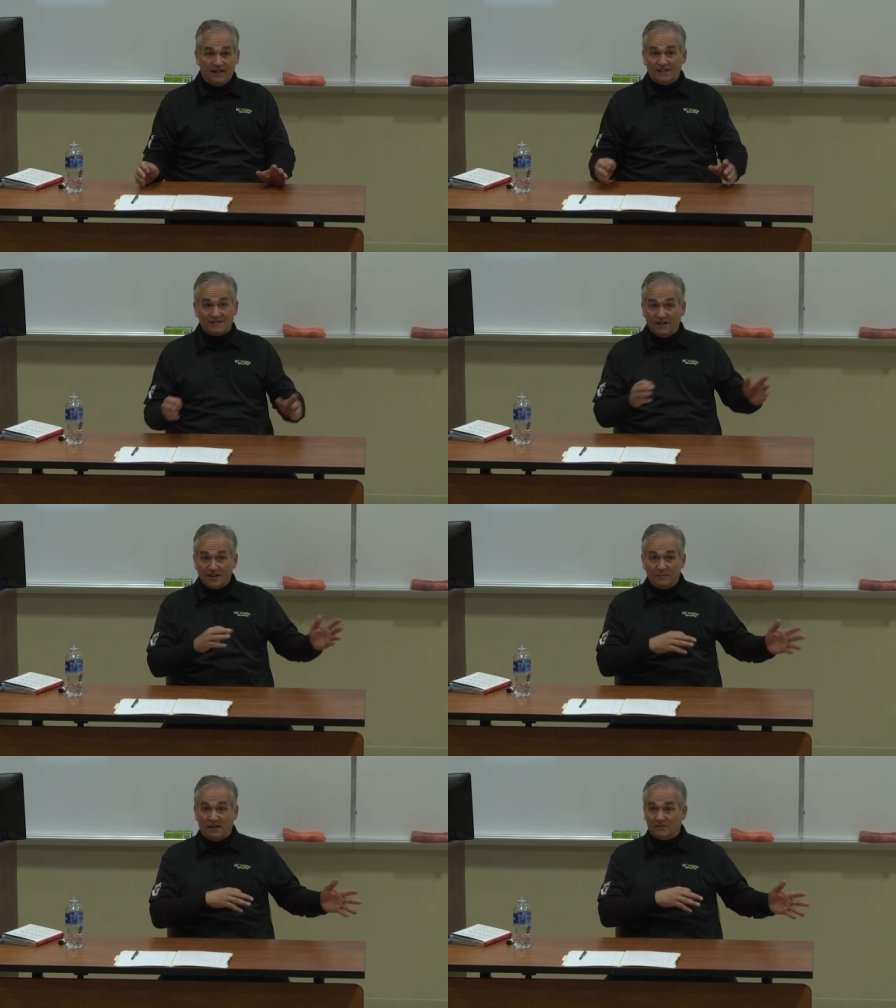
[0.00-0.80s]
I didn't tell
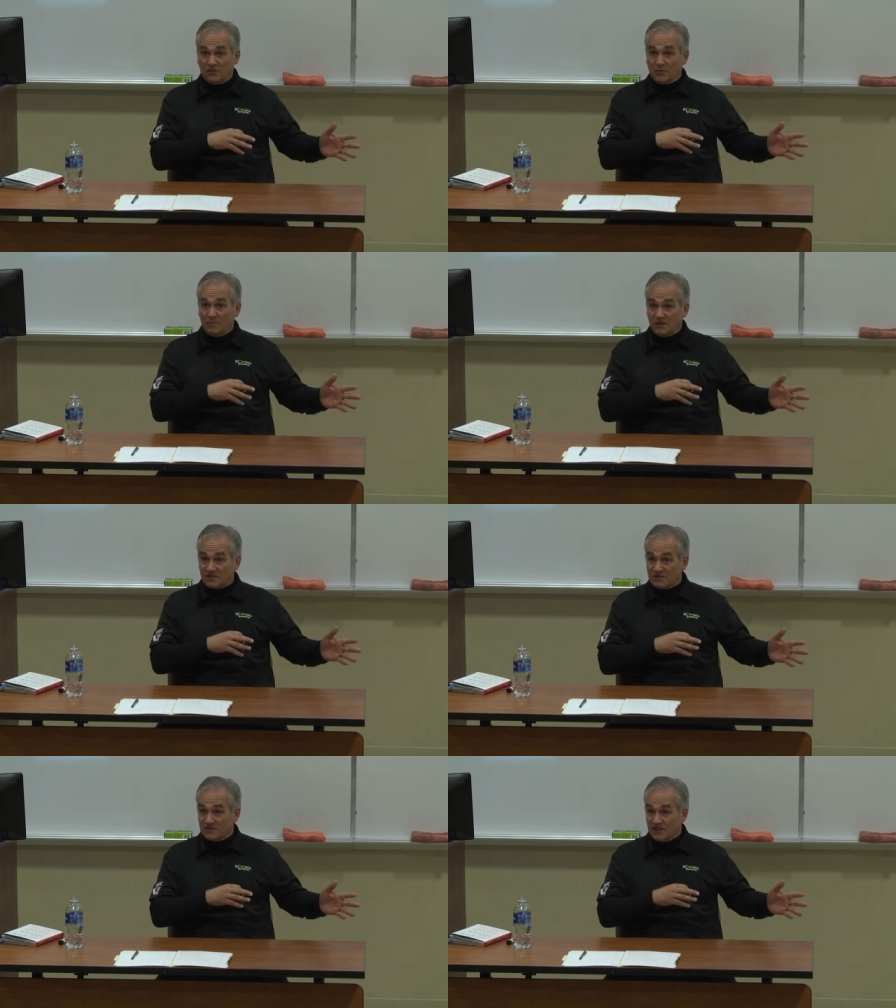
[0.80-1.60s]
you about the three
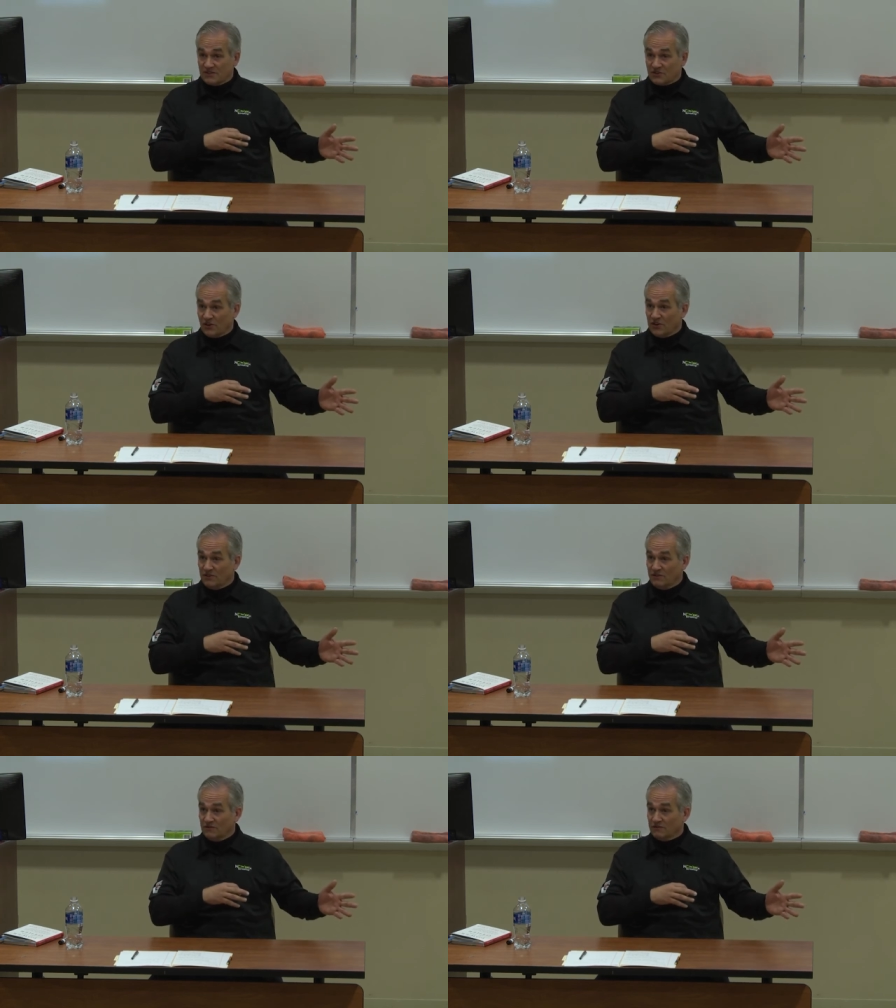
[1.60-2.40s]
businesses I
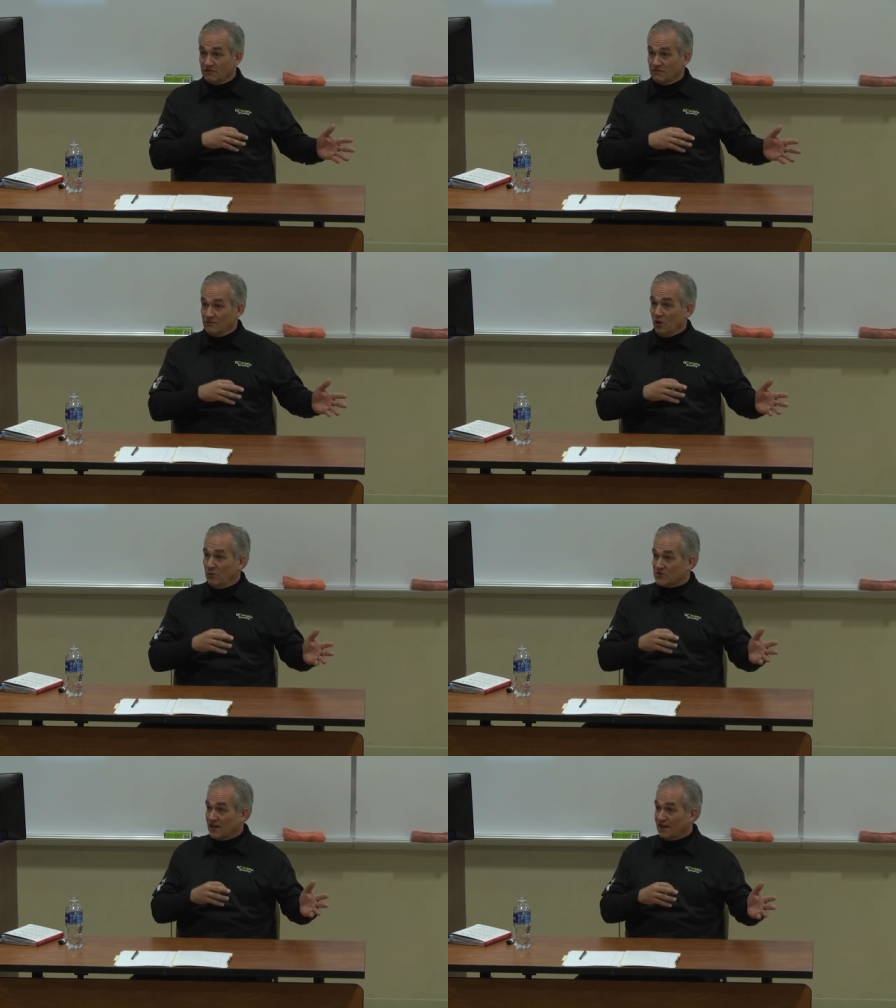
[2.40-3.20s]
started
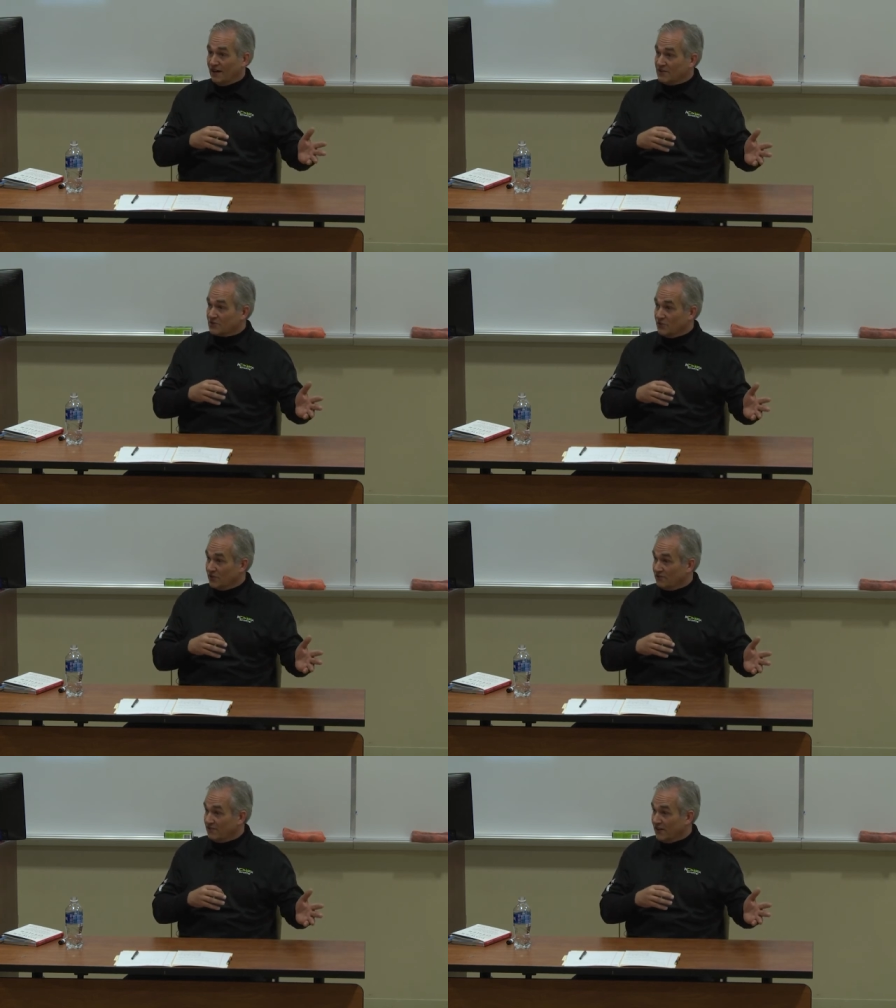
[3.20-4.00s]
almost out of high school
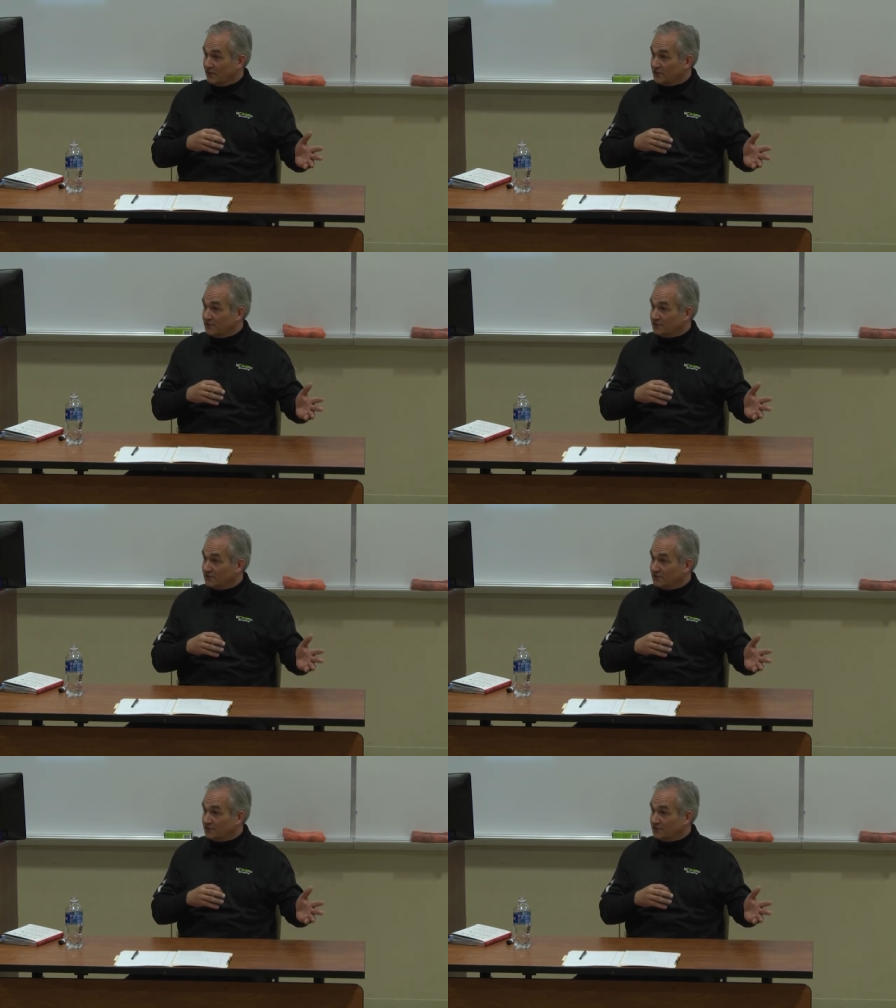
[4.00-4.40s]
that failed.